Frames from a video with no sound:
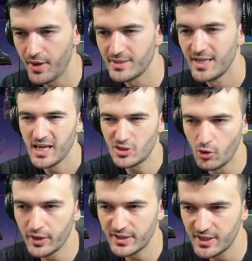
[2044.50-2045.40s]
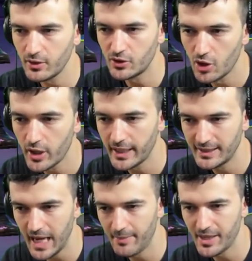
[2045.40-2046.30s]
is he's only single target
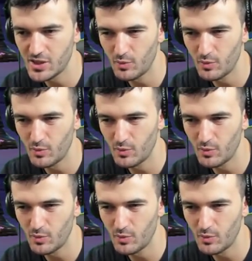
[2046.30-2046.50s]
damage,